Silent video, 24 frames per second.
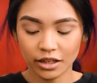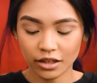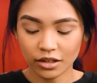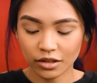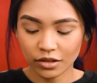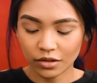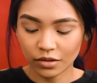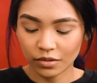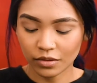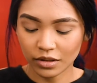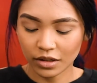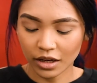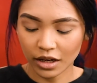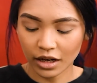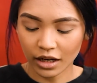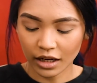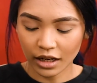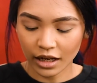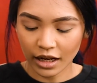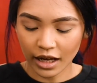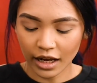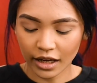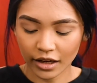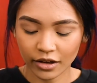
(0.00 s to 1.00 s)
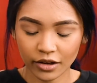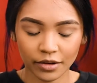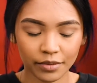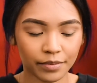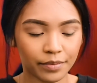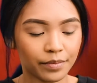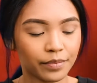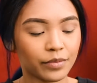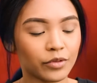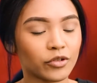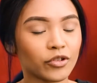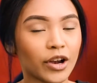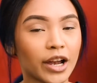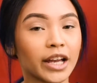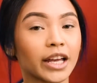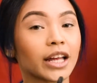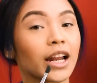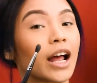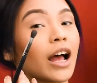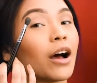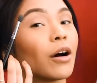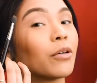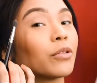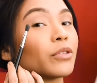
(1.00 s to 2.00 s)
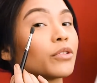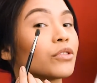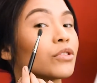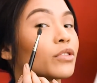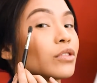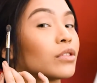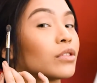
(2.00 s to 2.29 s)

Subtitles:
to do is kind of like drag it out